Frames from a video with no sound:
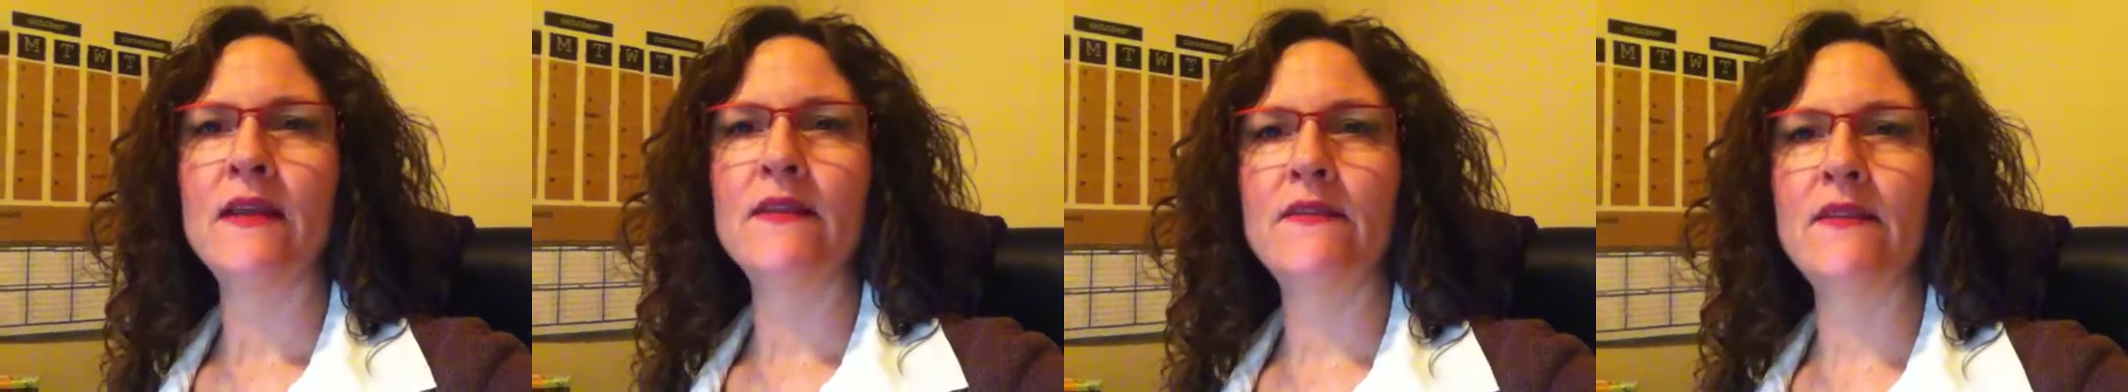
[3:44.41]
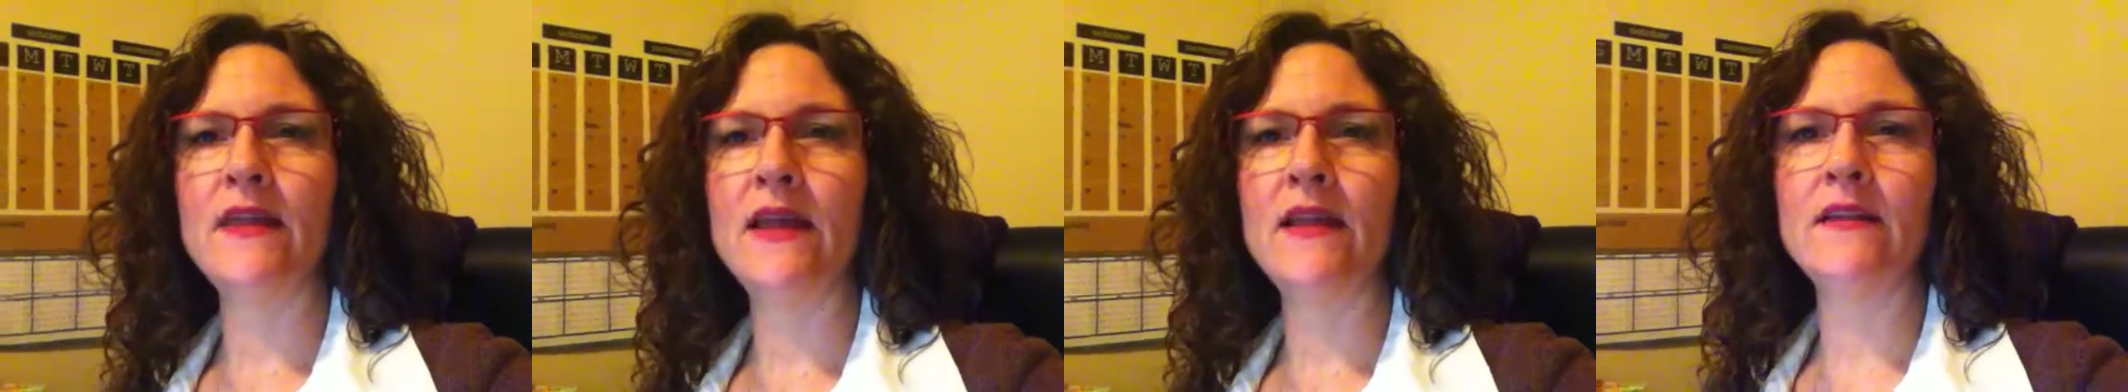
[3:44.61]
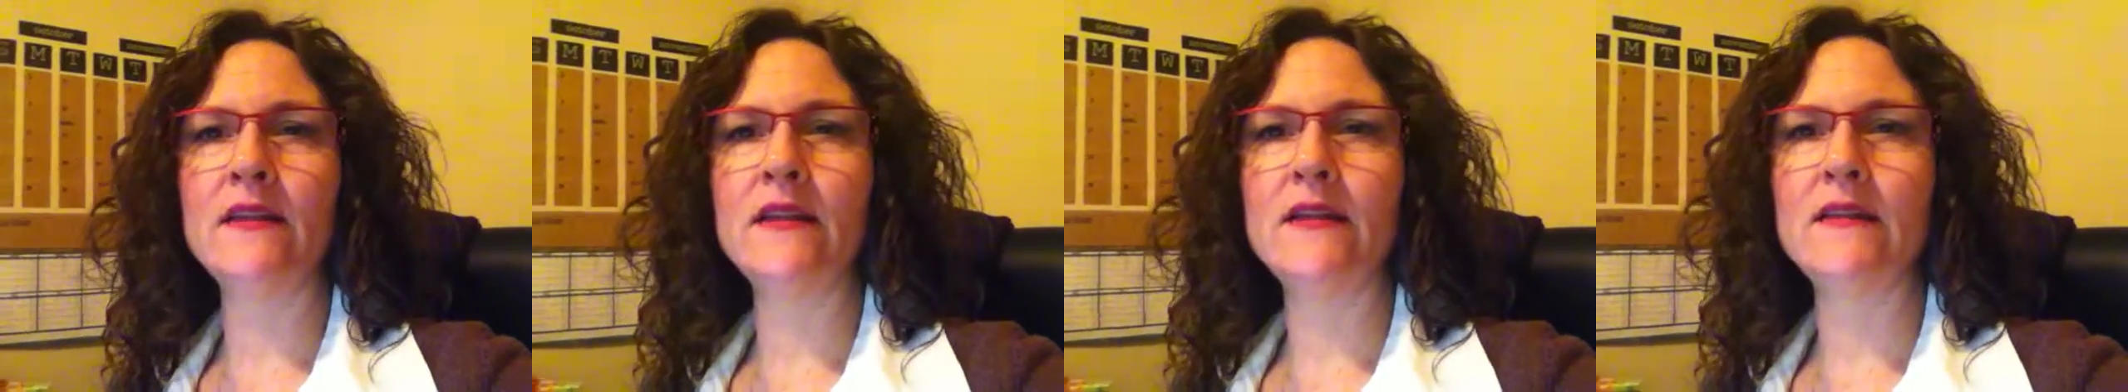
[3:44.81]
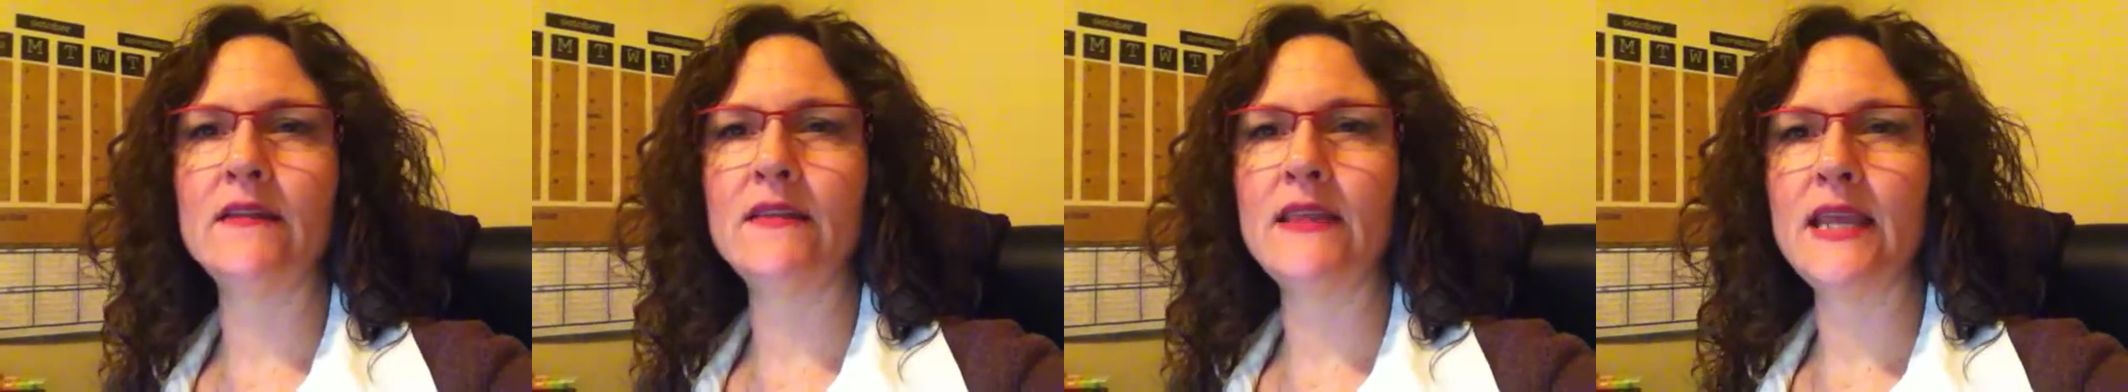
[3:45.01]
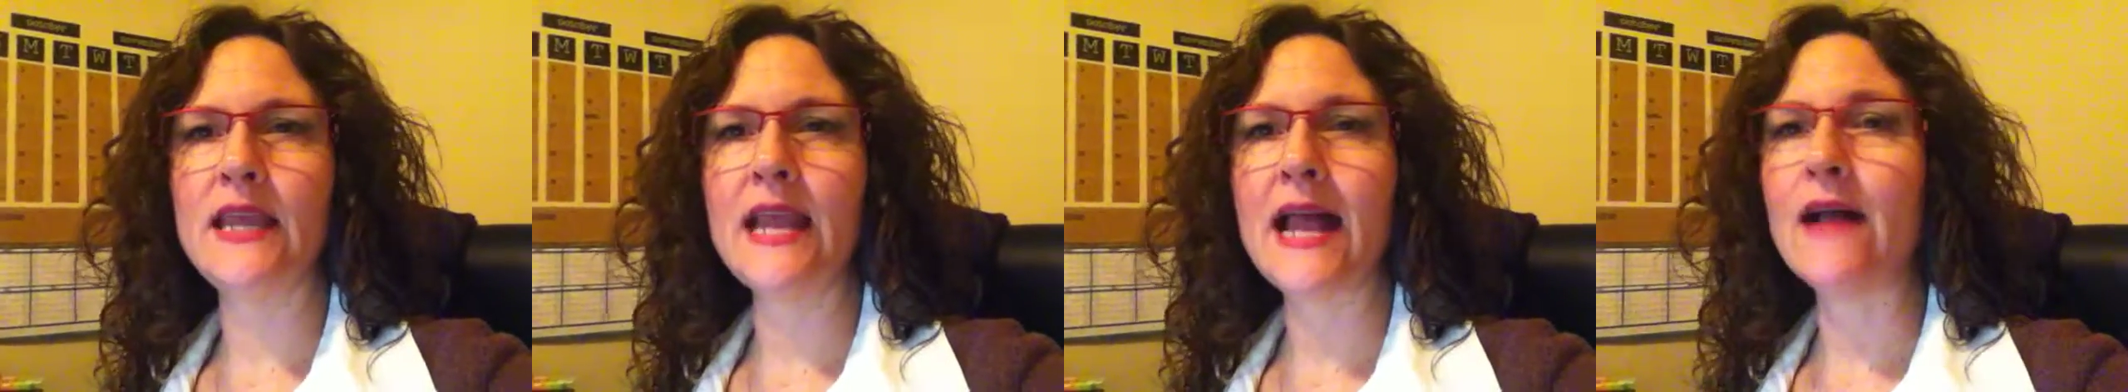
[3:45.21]
then
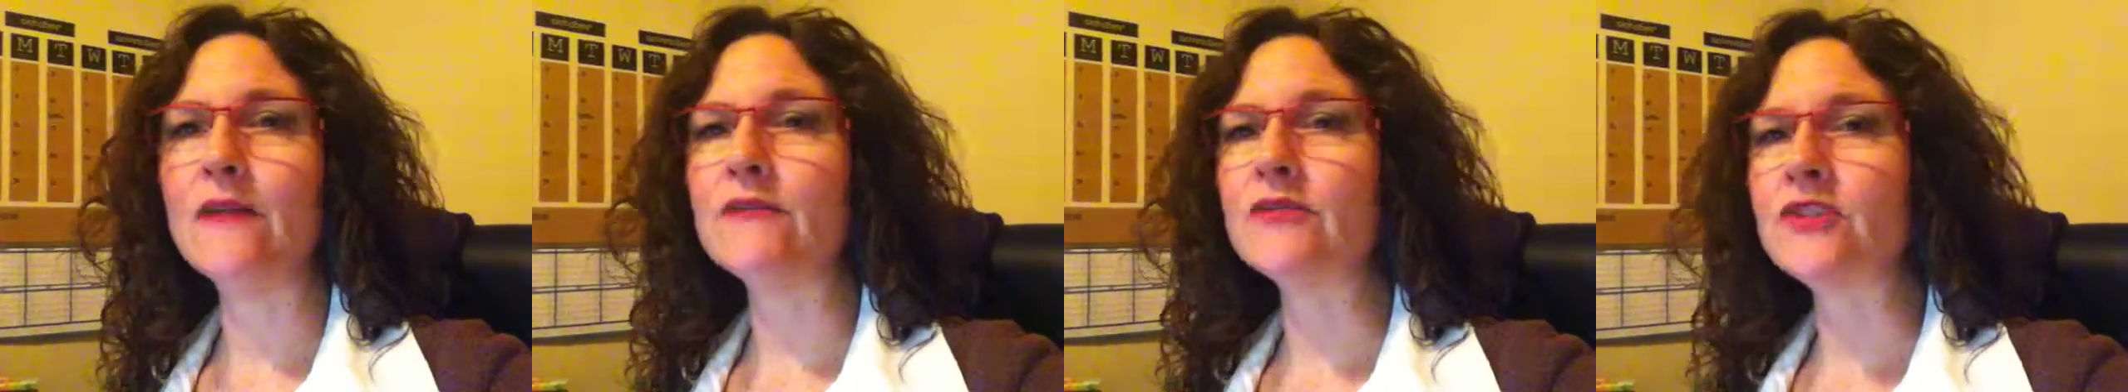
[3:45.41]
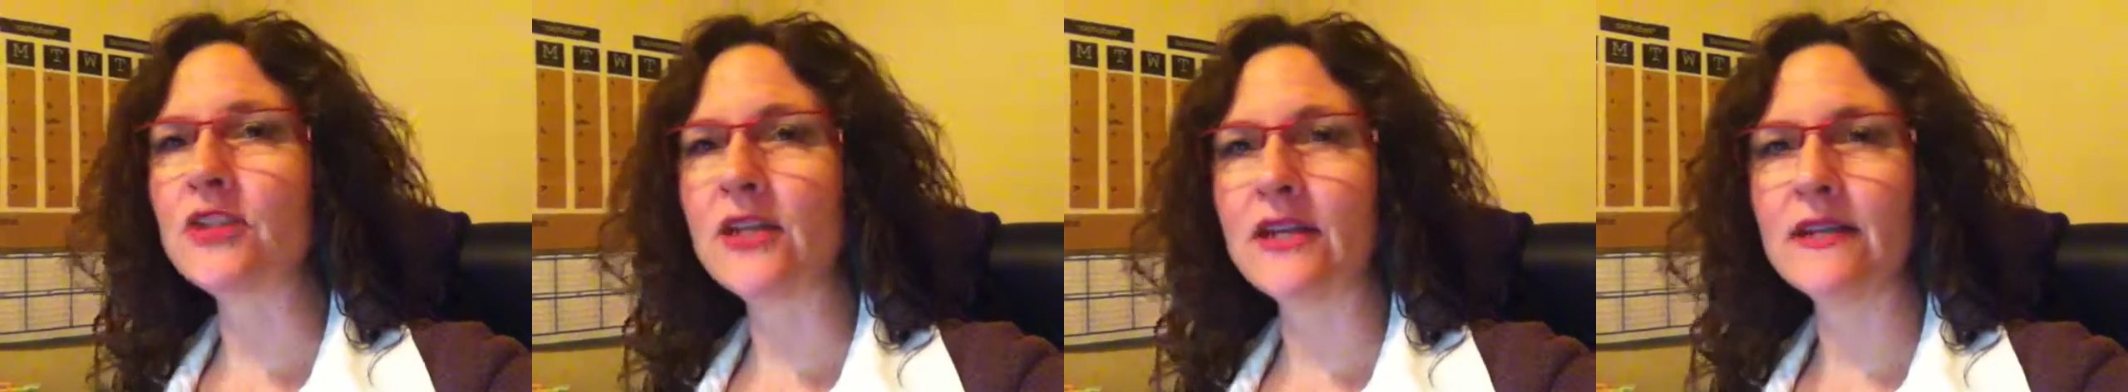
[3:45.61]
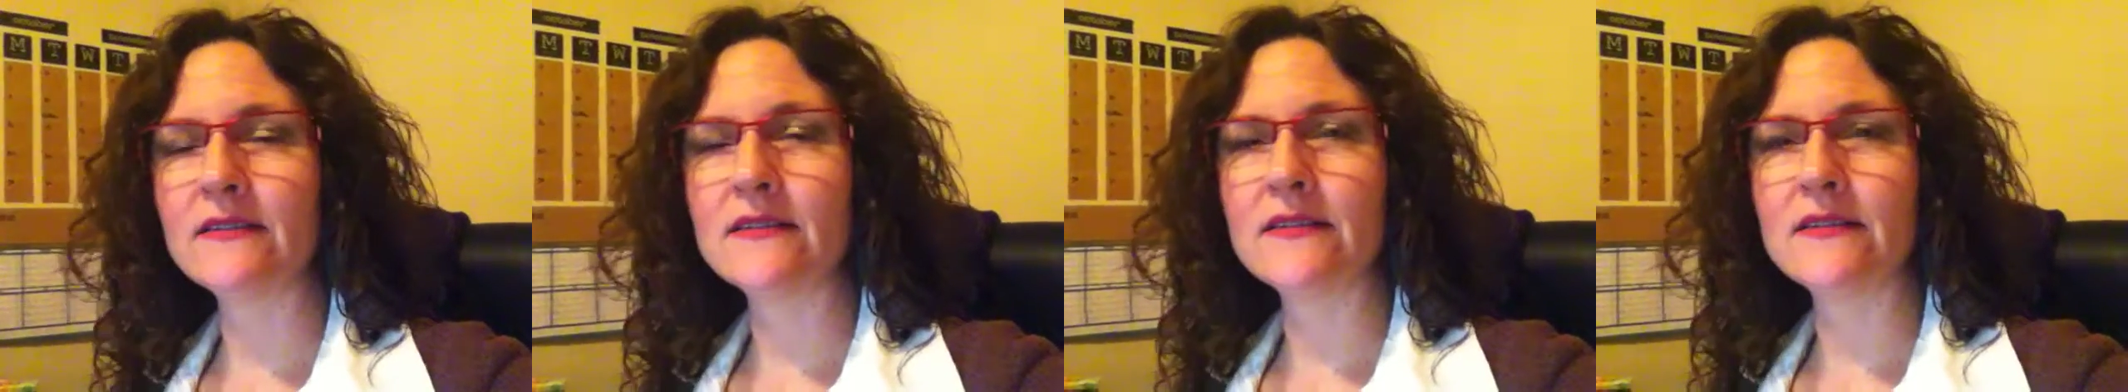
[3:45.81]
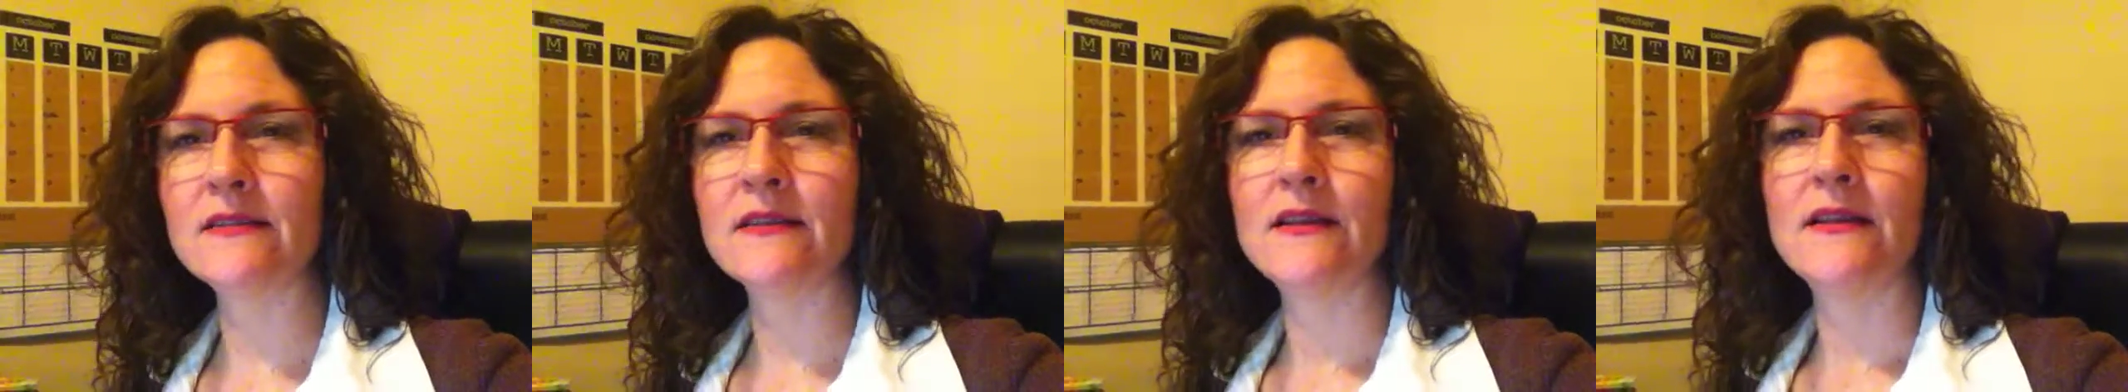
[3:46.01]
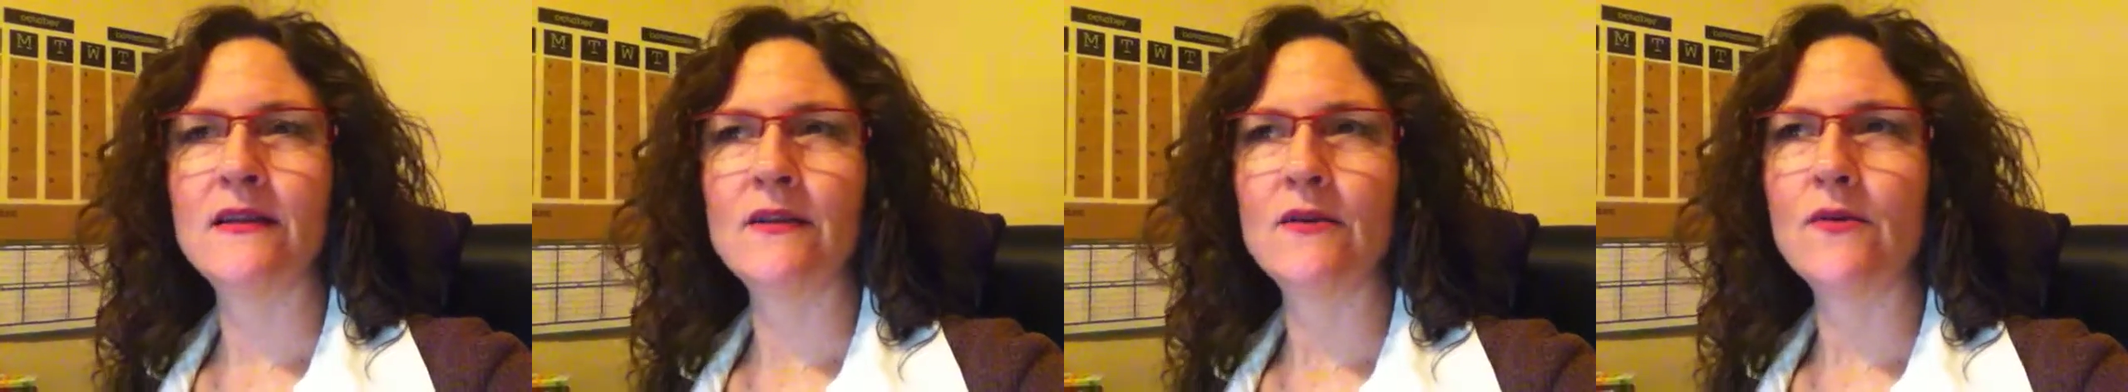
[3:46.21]
the out chance